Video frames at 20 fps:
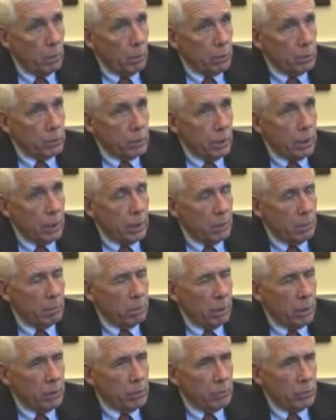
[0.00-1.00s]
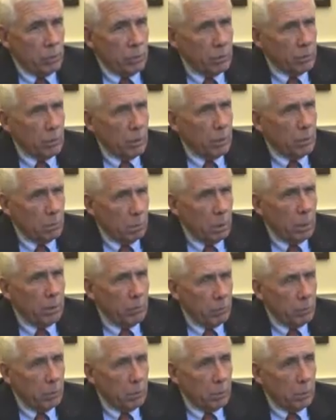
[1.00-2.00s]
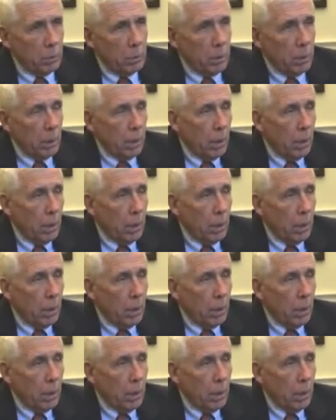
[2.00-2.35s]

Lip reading: What's taking place there is unbelievable."